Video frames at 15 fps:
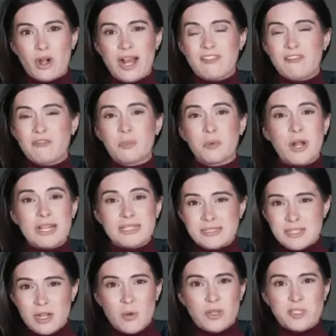I've
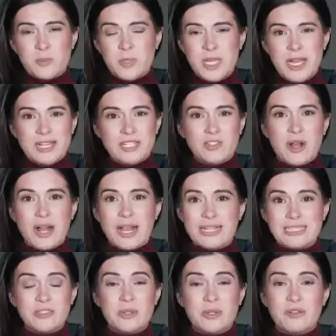pressed OSBI
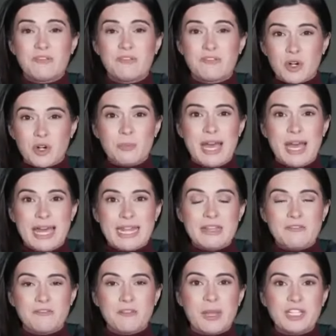trying to confirm that
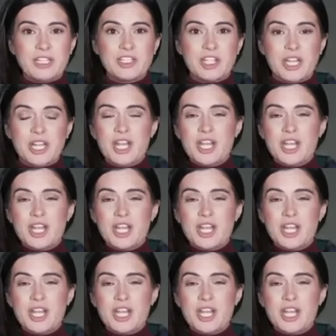information.